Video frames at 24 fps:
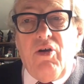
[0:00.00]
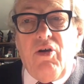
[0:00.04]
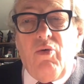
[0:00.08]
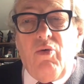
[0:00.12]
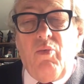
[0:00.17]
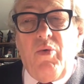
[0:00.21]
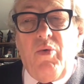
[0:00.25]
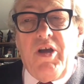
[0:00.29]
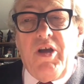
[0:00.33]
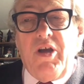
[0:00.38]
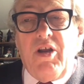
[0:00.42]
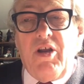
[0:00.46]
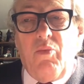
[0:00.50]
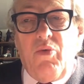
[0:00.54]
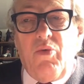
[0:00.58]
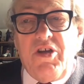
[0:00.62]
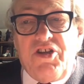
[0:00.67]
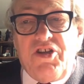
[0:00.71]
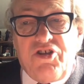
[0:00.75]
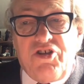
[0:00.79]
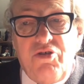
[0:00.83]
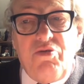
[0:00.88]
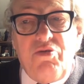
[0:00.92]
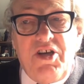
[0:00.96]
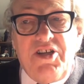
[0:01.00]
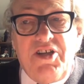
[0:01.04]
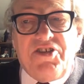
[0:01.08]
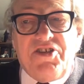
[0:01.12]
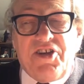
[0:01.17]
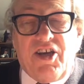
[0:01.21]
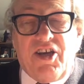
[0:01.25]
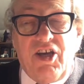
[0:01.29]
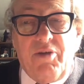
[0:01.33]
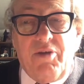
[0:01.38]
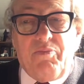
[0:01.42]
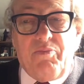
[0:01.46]
we do need to
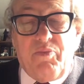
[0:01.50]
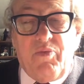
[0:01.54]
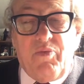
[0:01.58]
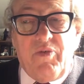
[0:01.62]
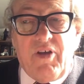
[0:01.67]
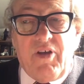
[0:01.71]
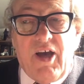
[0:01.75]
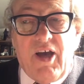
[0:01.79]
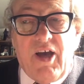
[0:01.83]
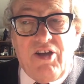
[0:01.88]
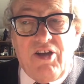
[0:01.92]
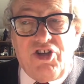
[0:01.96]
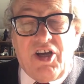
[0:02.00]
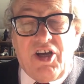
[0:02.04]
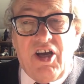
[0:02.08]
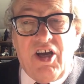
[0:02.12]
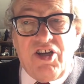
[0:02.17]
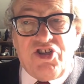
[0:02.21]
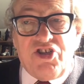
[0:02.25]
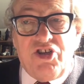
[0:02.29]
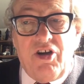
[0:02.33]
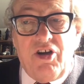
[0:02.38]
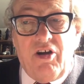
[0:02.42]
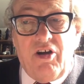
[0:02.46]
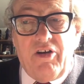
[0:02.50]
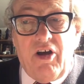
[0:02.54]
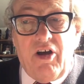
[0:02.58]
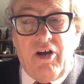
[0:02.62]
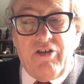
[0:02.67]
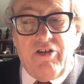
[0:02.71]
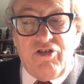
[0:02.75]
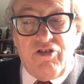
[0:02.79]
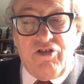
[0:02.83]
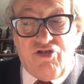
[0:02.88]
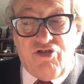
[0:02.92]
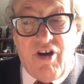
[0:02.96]
keep education
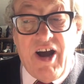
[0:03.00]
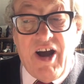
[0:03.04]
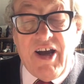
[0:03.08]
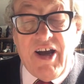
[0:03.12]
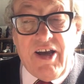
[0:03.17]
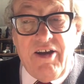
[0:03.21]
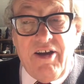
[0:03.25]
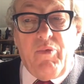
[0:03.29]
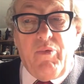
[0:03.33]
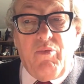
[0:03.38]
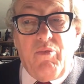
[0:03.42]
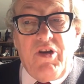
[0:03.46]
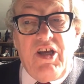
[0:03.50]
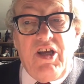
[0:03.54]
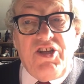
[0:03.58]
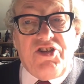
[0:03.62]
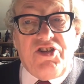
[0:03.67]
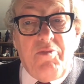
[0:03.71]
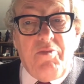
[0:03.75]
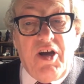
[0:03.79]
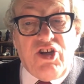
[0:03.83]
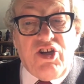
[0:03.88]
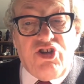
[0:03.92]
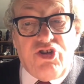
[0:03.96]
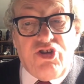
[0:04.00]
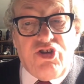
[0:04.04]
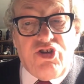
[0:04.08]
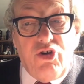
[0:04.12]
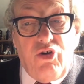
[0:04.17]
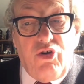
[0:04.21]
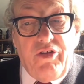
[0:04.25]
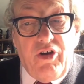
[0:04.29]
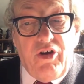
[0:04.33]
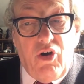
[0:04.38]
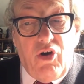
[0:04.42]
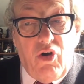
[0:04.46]
on track. We need to make sure
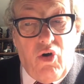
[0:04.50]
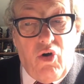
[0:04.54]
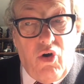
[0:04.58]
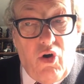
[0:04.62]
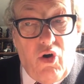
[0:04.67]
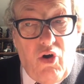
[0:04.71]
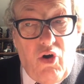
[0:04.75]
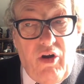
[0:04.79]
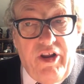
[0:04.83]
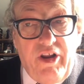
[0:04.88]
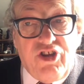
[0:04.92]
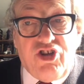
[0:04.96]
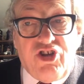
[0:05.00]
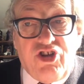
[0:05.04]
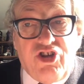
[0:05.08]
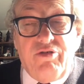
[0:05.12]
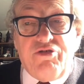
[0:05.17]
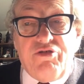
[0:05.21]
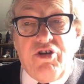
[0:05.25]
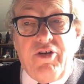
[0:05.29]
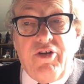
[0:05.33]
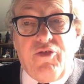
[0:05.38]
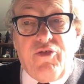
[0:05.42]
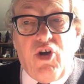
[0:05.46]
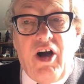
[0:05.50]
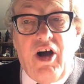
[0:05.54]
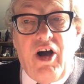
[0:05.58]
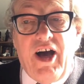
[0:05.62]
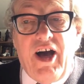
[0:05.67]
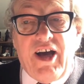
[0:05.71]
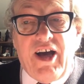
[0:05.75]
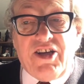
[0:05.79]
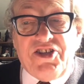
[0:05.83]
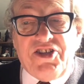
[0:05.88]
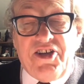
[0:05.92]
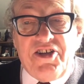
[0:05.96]
that all the children have got
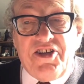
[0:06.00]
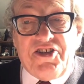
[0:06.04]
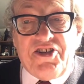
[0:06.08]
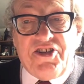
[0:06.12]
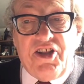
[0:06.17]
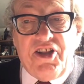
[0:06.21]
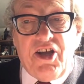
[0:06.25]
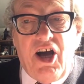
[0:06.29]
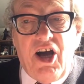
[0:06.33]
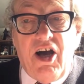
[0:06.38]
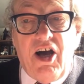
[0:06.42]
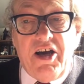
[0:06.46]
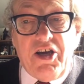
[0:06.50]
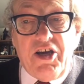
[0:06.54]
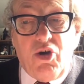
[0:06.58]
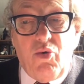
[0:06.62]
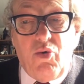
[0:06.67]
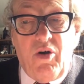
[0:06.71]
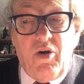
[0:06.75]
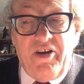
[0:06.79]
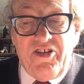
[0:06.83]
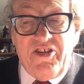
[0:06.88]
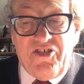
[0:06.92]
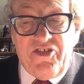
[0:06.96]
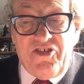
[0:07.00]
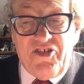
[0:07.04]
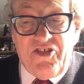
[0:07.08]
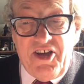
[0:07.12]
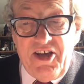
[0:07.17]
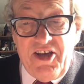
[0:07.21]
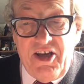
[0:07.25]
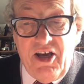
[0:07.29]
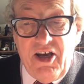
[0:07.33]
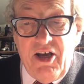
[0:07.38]
access to the high quality